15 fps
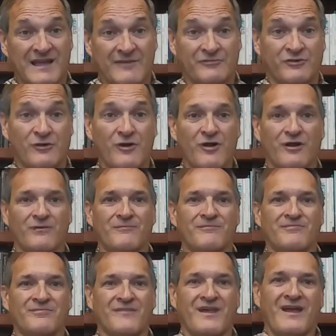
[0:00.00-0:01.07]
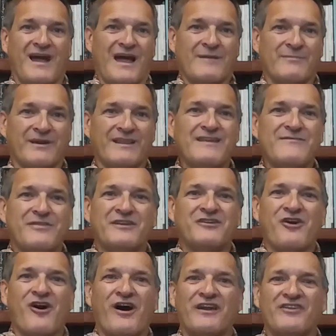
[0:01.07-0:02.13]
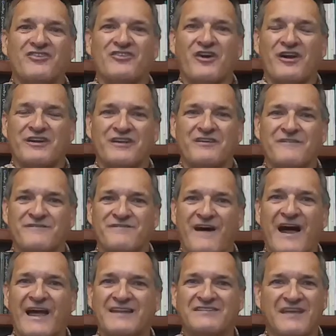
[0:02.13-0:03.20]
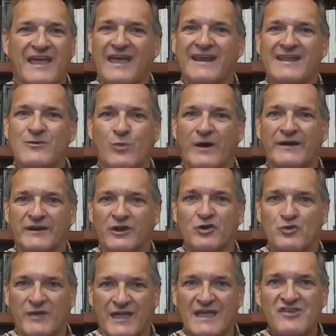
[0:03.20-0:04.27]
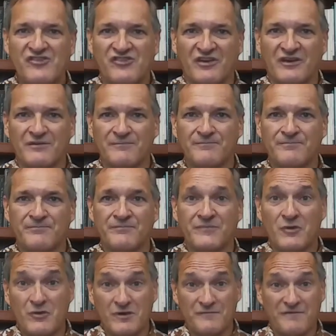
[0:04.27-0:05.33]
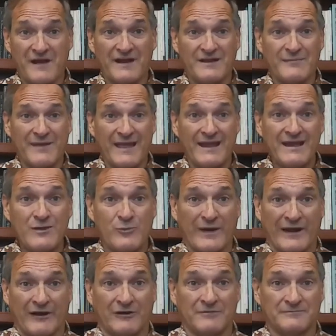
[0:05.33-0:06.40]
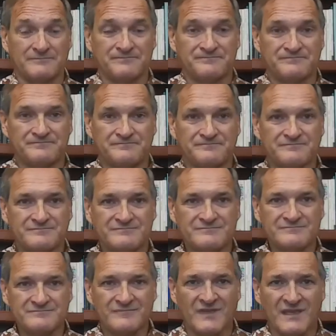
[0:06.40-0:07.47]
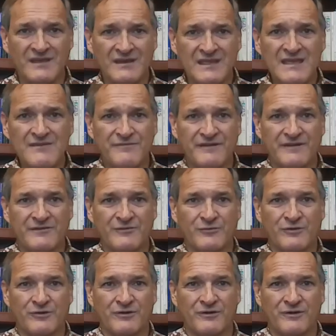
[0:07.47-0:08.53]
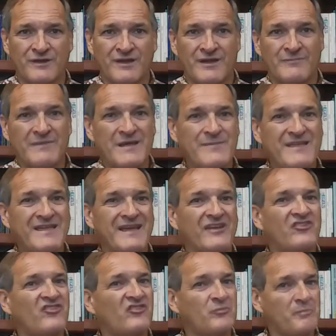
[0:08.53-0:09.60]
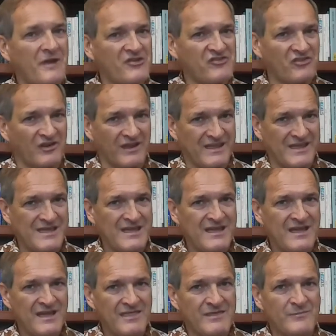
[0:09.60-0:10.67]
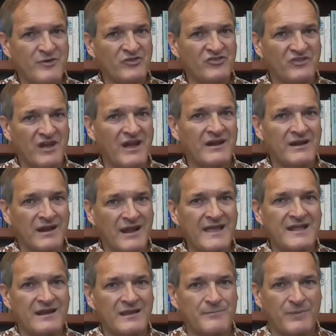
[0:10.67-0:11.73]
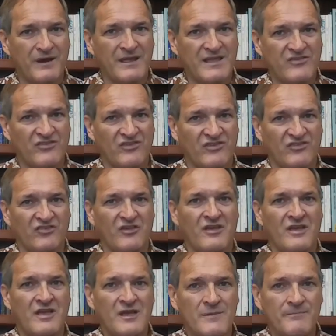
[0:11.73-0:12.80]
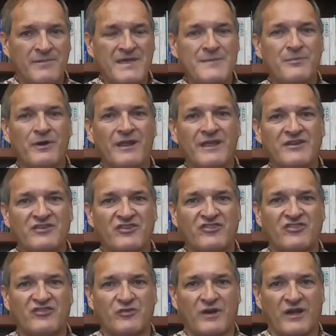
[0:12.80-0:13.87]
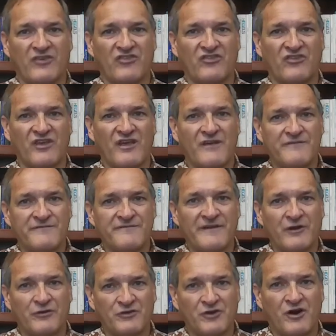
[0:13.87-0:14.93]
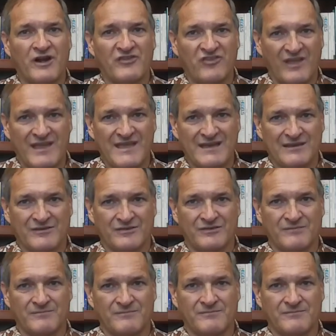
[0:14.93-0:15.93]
After all, I believe that God is not confined to any one location. You can find him anywhere. In even, or maybe especially, in the most unlikely places, people in distress have felt God's hand.